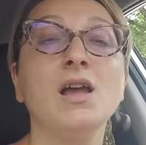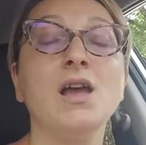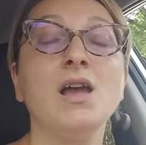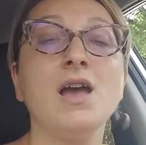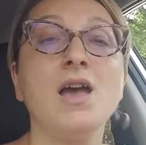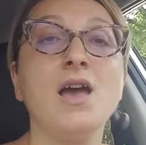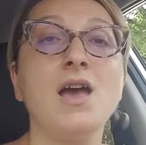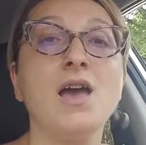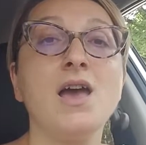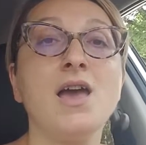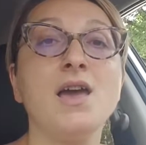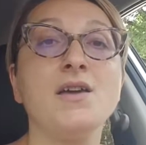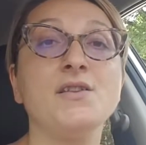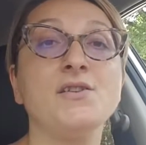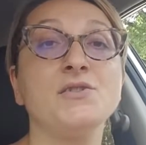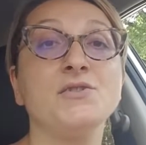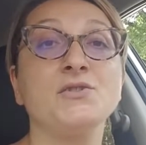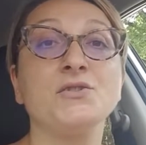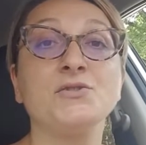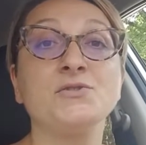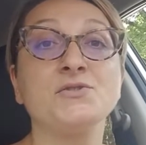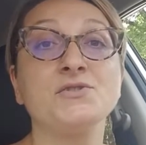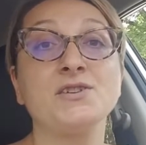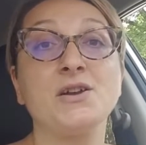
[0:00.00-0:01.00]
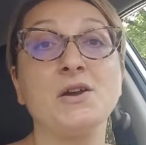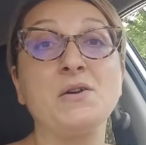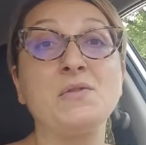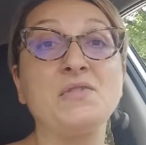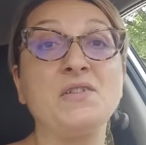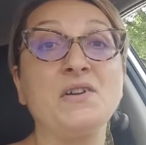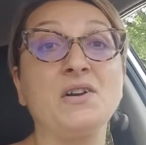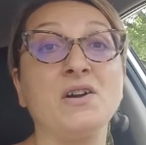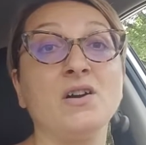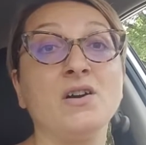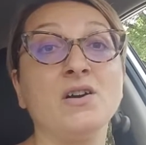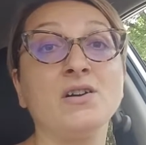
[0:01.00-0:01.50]
and it turns out
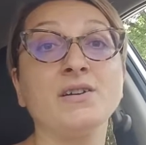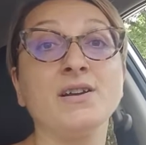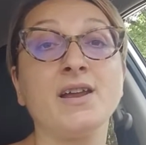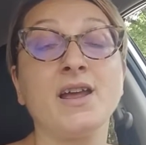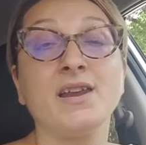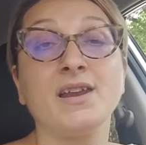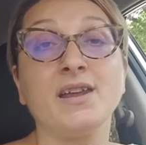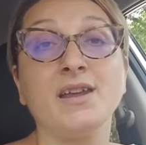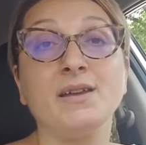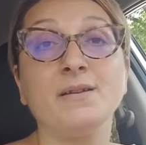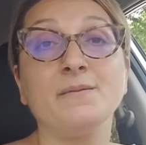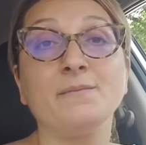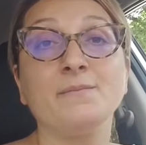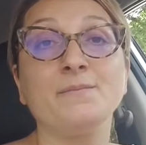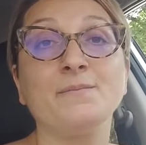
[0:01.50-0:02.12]
there aren't any.